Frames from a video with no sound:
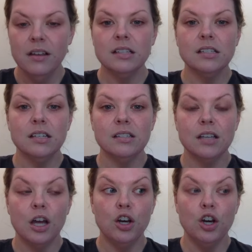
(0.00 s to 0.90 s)
This
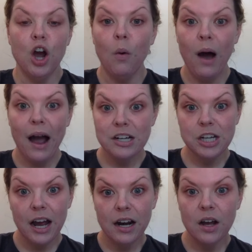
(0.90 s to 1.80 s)
is no
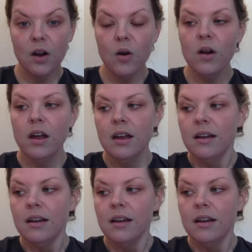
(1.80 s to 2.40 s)
eyeshadow.